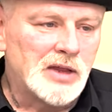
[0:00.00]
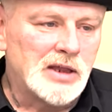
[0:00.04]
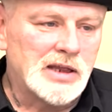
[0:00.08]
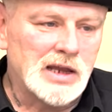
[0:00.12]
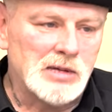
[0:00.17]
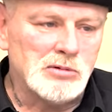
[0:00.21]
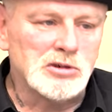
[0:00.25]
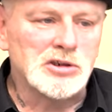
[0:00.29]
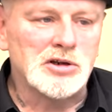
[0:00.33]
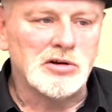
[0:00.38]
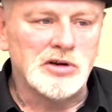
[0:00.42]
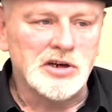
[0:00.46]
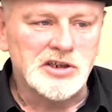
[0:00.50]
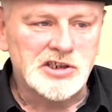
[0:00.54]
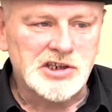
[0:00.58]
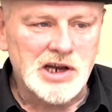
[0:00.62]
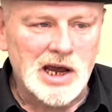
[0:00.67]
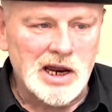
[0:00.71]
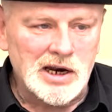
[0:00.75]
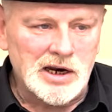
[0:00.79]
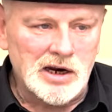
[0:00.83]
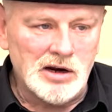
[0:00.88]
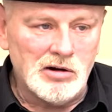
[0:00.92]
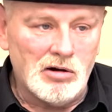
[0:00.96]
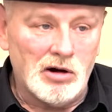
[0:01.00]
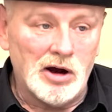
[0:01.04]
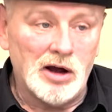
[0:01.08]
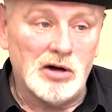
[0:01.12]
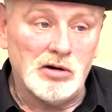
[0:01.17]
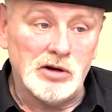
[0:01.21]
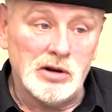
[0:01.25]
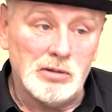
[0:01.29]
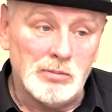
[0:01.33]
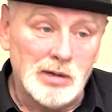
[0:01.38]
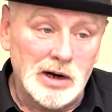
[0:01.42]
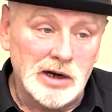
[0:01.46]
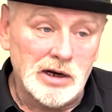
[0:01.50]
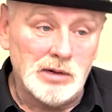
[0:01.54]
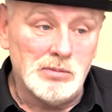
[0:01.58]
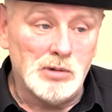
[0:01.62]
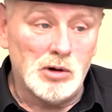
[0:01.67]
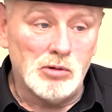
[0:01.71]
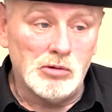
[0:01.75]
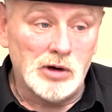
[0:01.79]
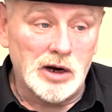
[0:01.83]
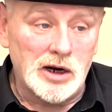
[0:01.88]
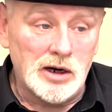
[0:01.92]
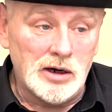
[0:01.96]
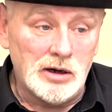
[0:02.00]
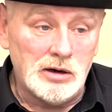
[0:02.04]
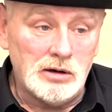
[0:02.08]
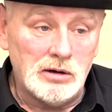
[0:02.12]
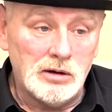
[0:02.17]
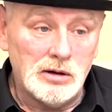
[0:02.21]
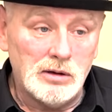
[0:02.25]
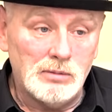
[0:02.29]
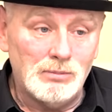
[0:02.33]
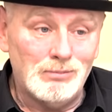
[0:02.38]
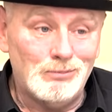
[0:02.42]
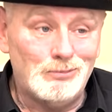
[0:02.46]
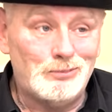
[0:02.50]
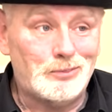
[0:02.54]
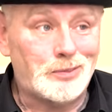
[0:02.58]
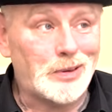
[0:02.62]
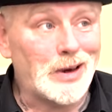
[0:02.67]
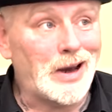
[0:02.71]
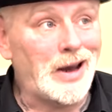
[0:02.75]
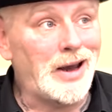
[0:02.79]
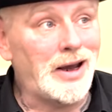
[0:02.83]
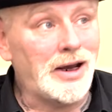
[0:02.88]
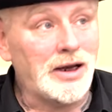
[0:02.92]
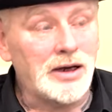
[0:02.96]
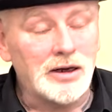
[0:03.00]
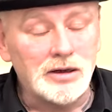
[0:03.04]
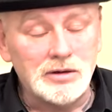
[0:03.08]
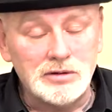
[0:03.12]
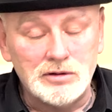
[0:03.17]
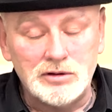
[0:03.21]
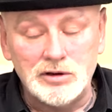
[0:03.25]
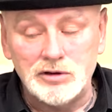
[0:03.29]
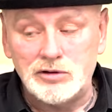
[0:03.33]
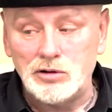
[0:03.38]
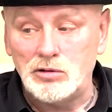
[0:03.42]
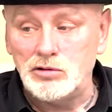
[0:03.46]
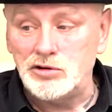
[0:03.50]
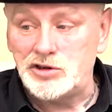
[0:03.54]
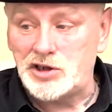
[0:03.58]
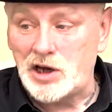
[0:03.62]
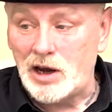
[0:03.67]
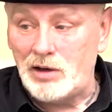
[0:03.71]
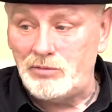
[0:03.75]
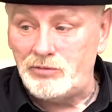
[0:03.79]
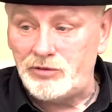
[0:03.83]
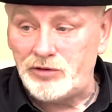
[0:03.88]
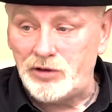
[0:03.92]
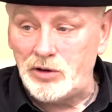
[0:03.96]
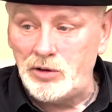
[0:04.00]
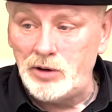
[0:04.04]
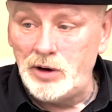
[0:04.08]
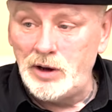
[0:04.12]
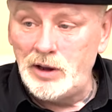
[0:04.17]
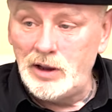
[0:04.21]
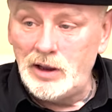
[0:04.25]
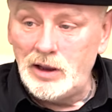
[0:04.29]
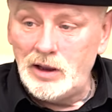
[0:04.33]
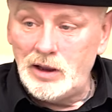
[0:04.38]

That was on the Saturday night. On the Monday morning, bang, the doors come through.